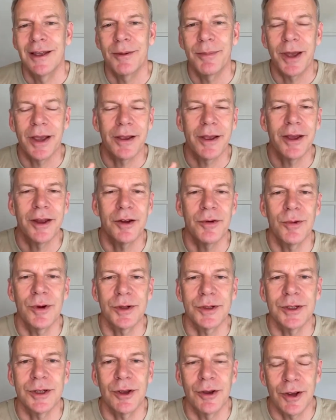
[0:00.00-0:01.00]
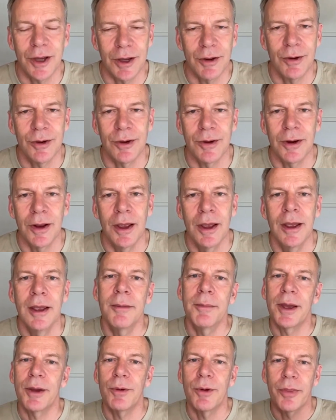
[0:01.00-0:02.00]
about kind of what's going on,
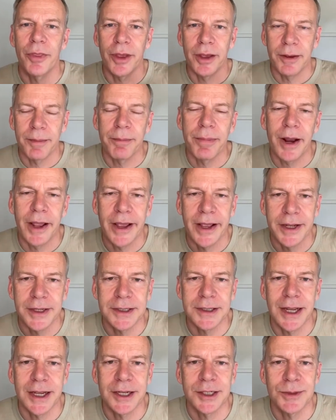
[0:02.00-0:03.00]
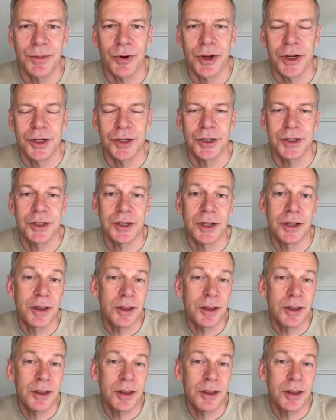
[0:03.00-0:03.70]
about what their plans and aspirations are?